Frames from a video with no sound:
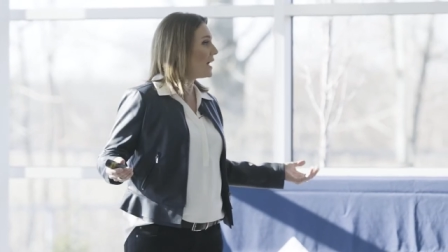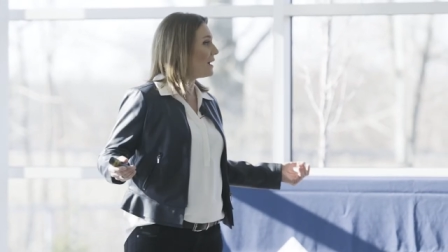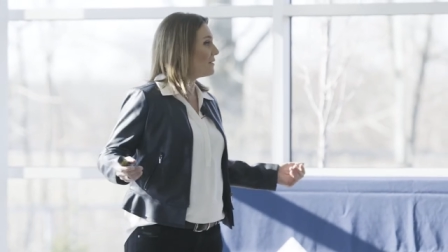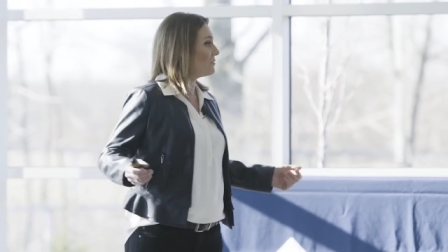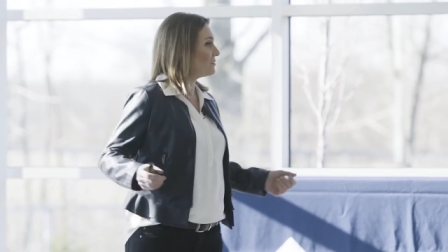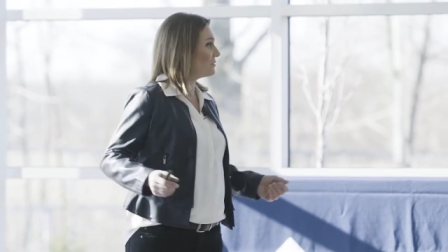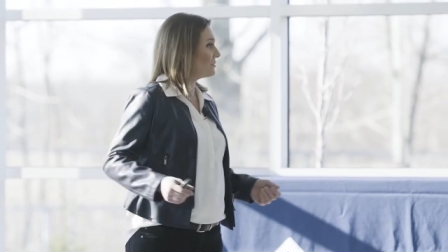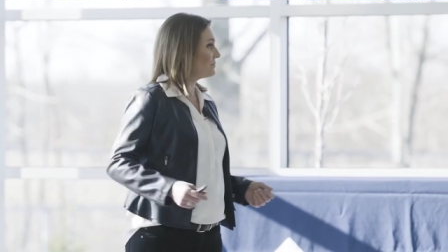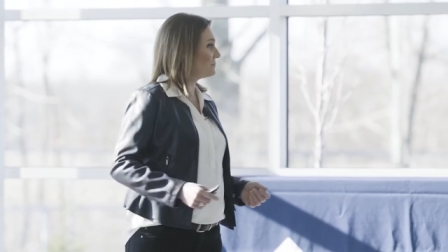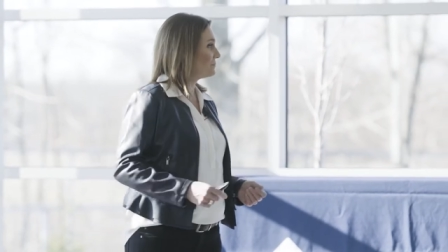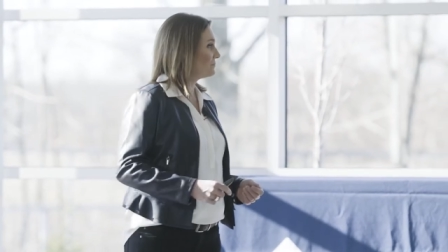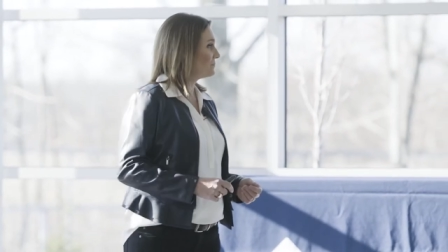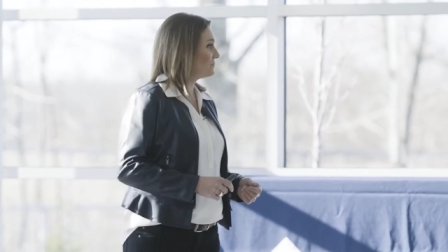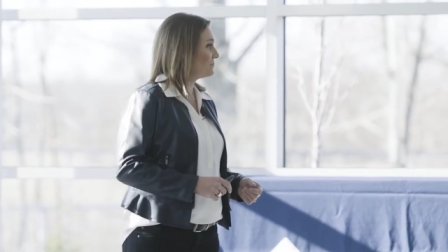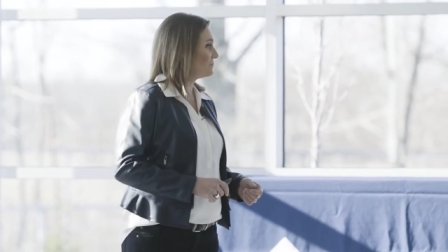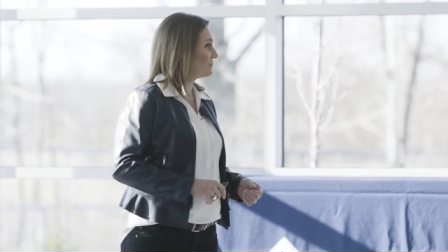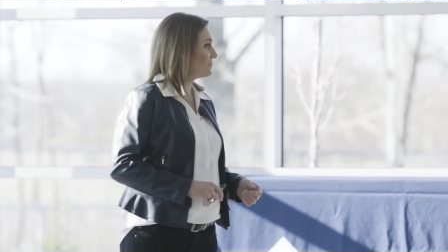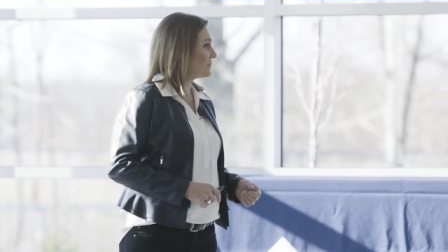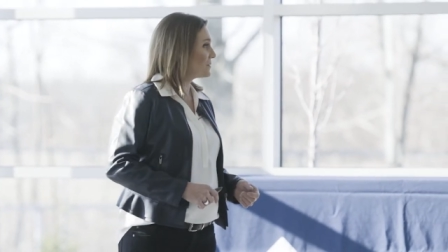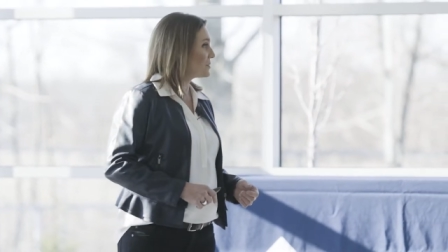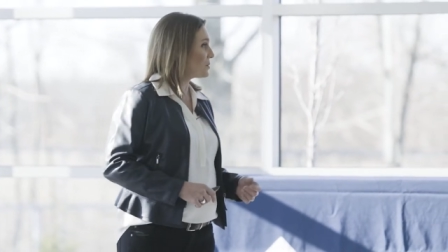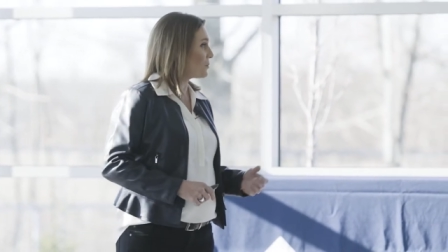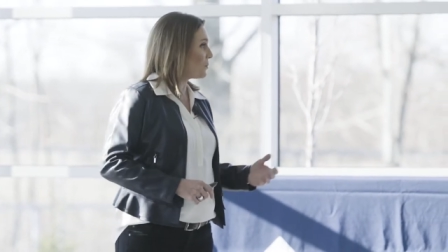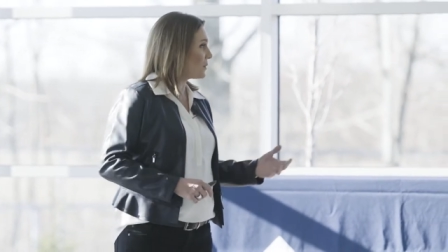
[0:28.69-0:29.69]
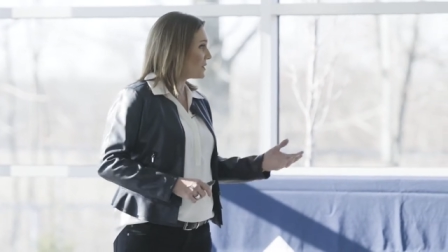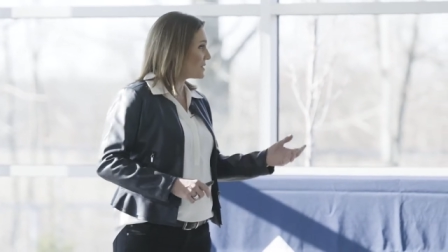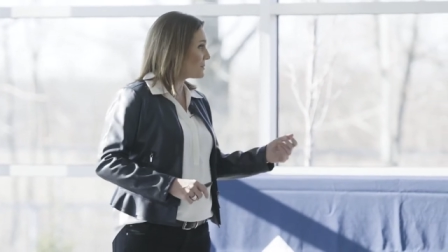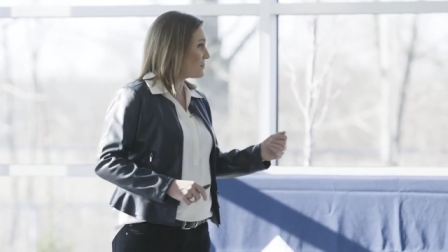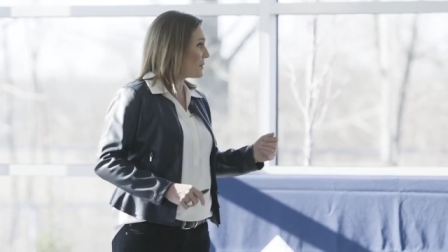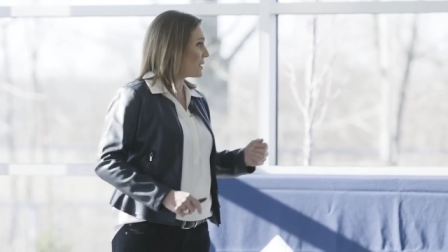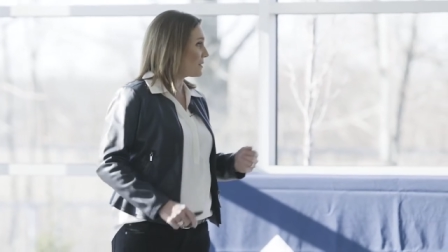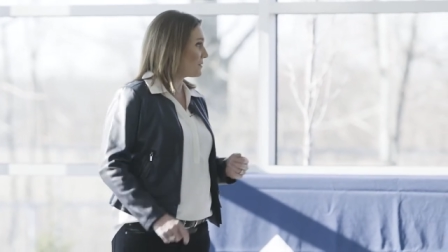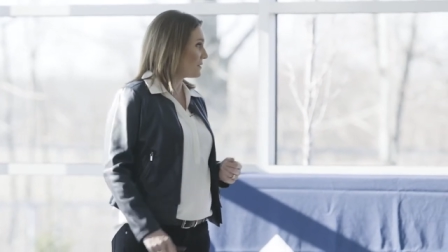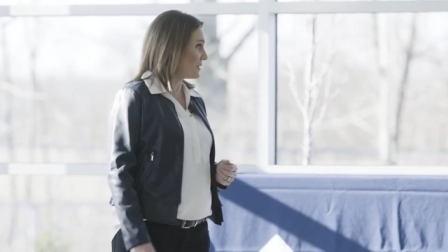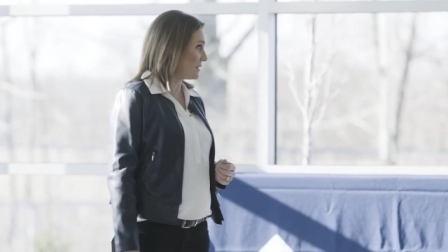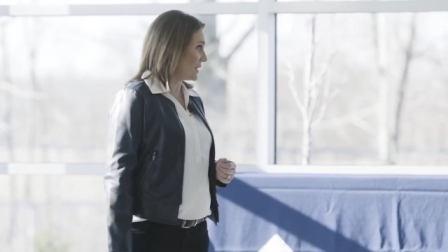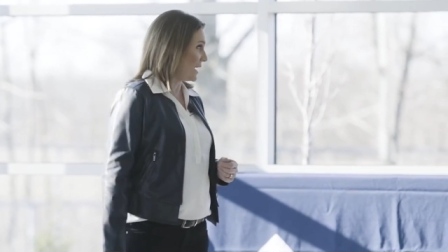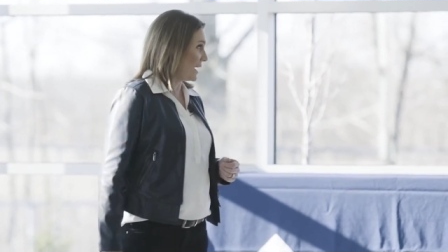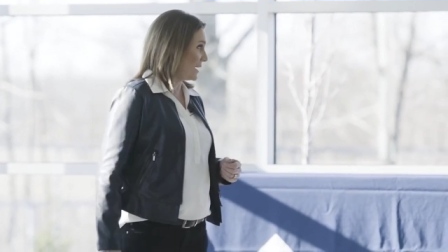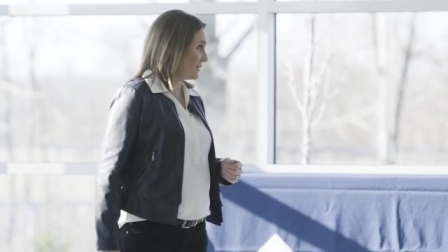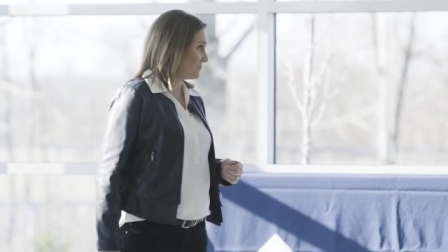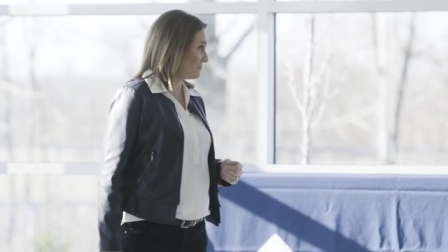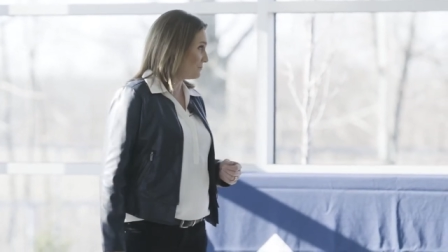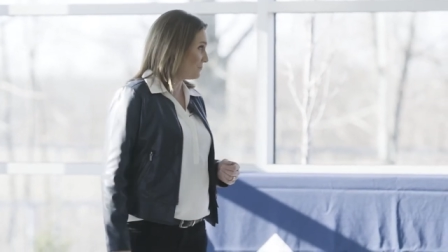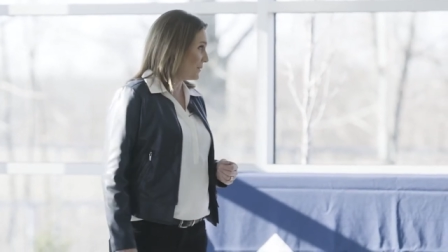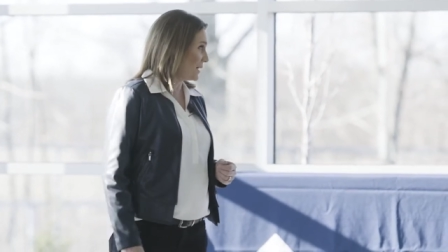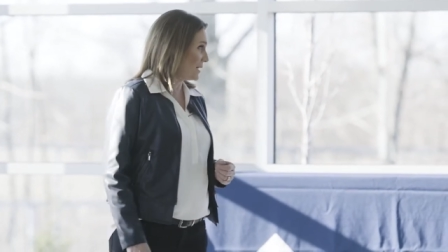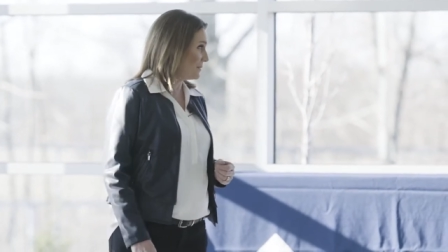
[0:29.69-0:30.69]
love. So what's better than
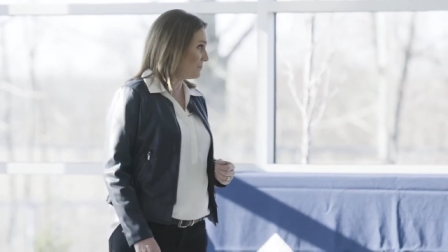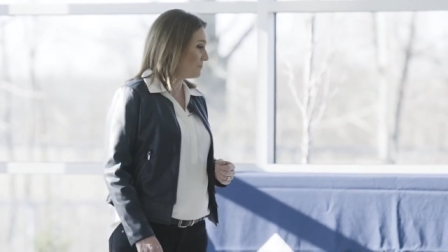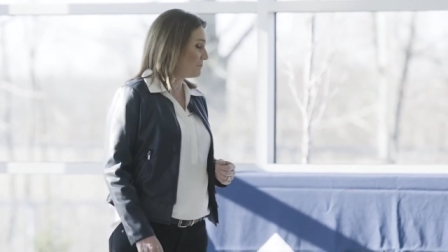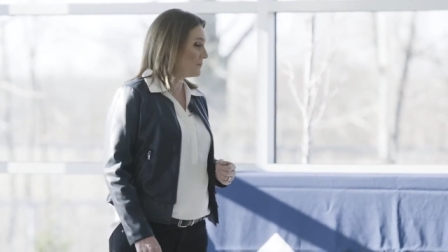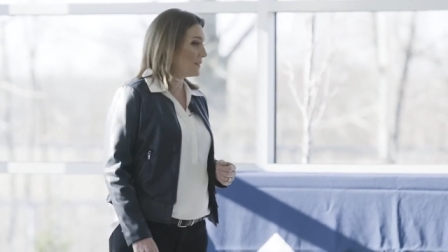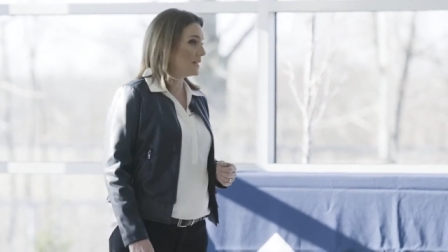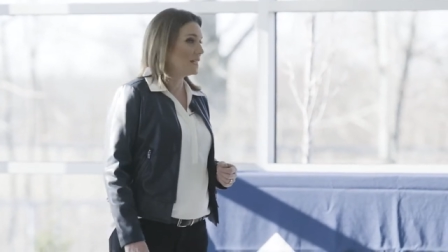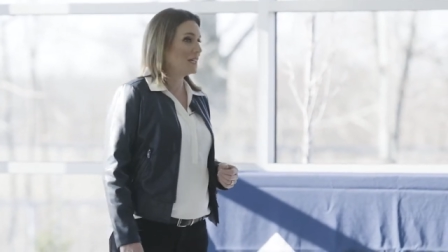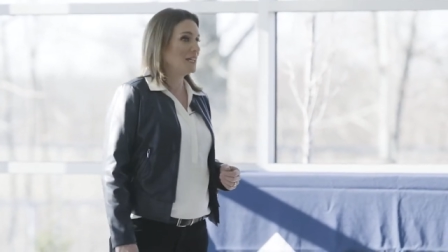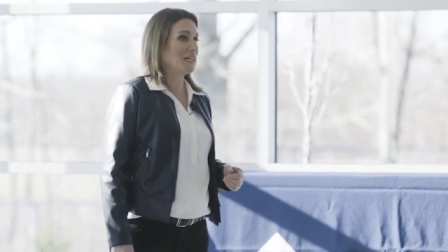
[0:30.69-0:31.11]
that, right?